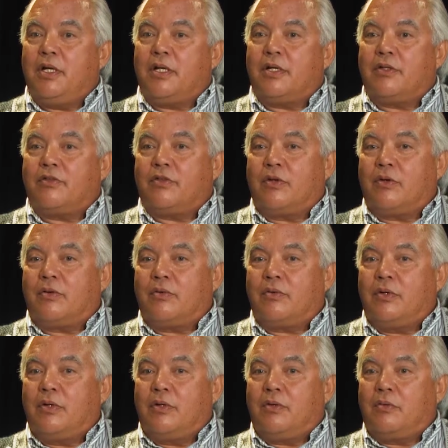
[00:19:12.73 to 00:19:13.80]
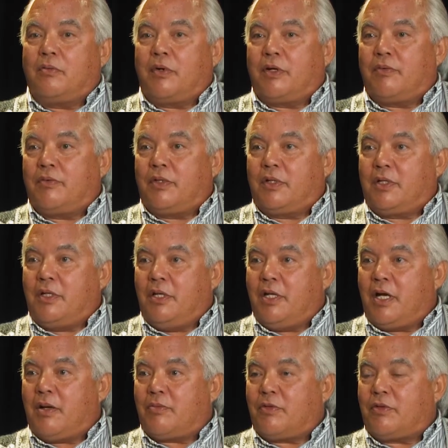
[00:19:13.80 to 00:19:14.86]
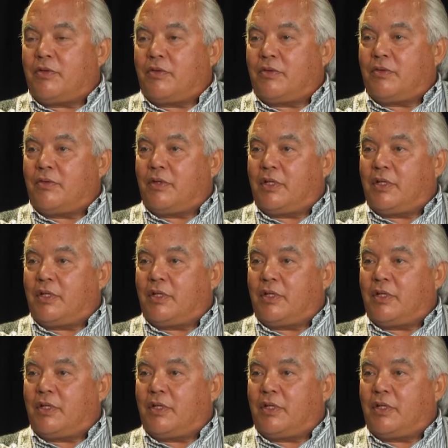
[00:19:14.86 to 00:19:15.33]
And so one of the key obstacles